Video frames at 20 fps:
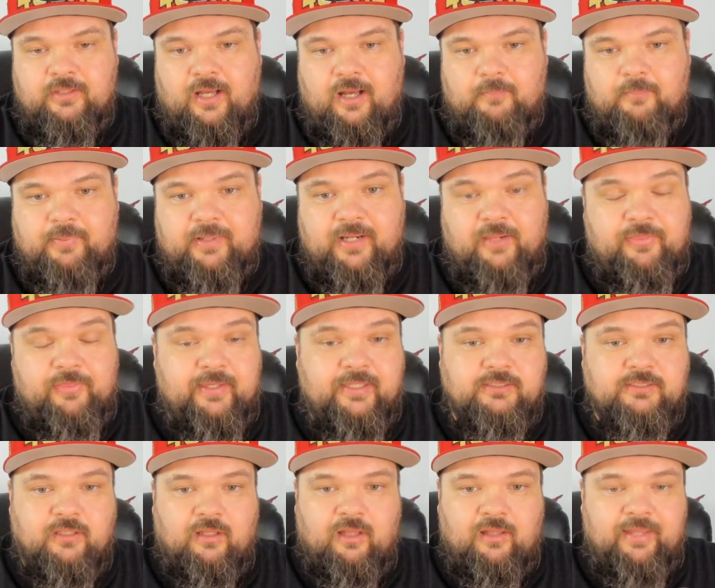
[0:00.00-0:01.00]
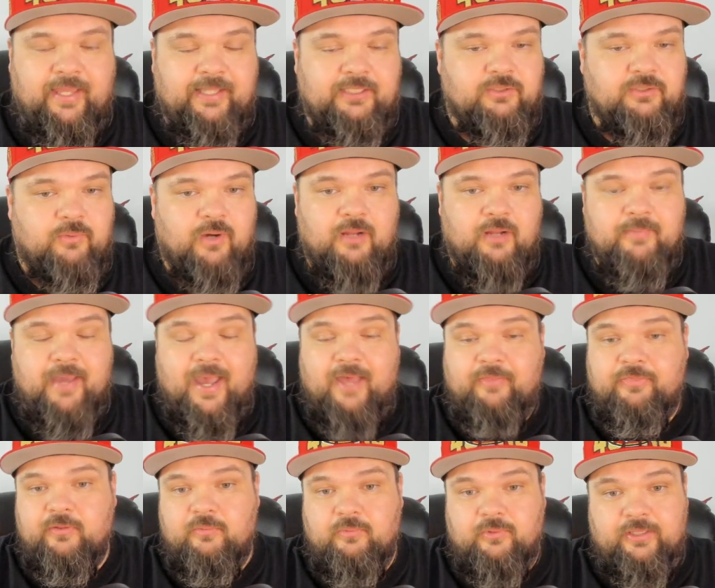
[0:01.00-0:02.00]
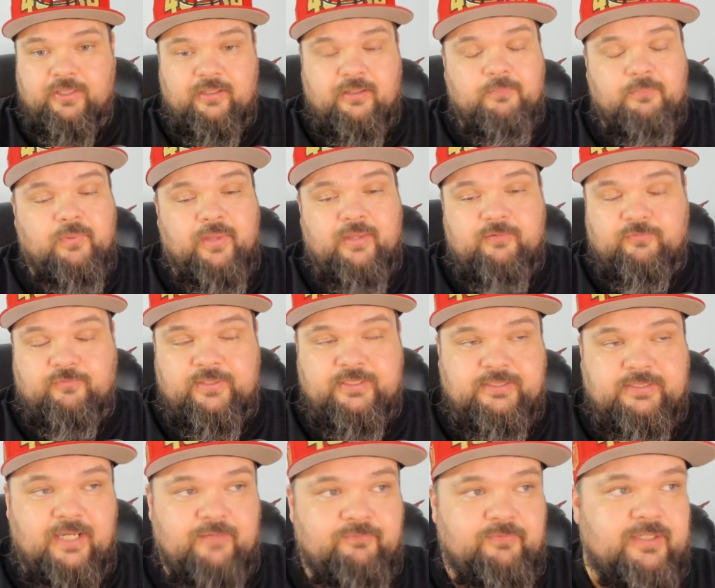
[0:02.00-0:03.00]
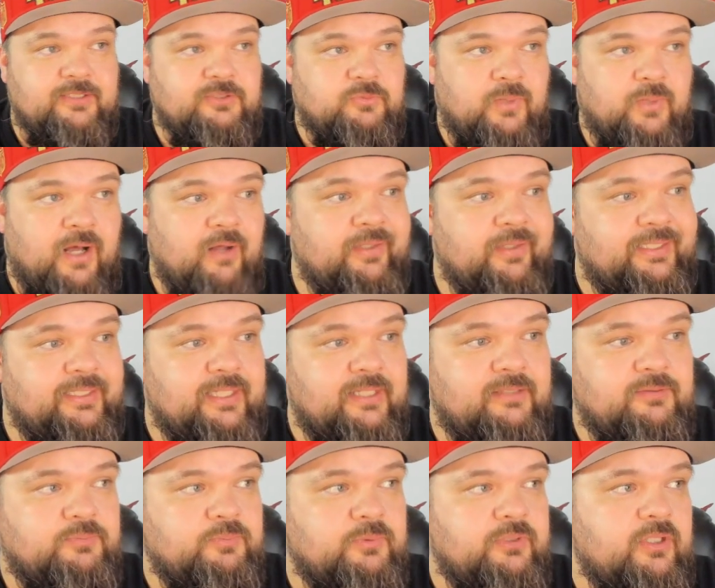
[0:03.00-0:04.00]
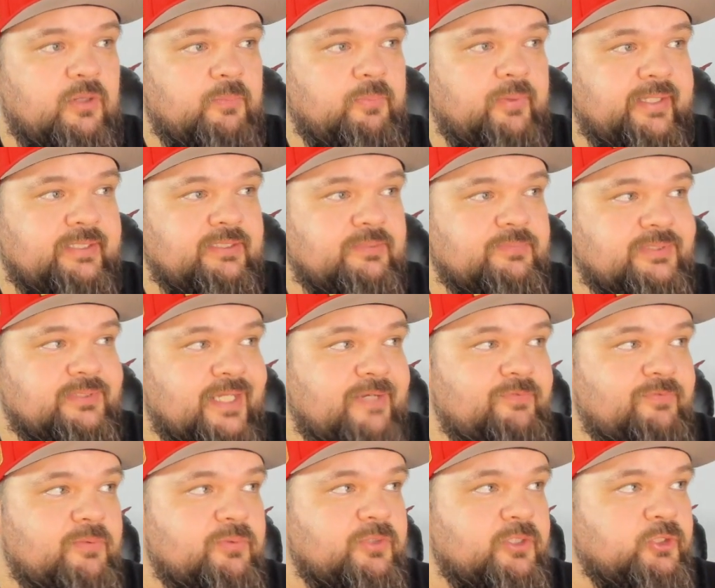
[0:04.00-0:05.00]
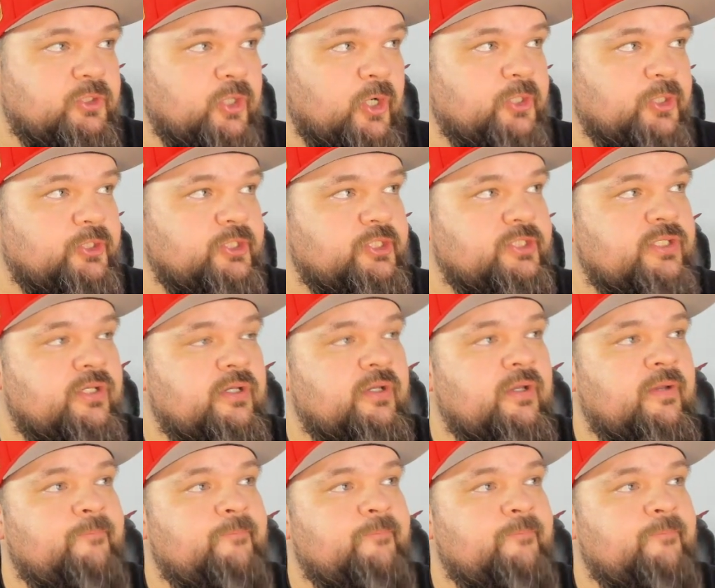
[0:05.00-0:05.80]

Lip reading: But I think he's a lot like Tyrann Mathieu, where he could play free safety as well. He did, play some safety with the Chargers.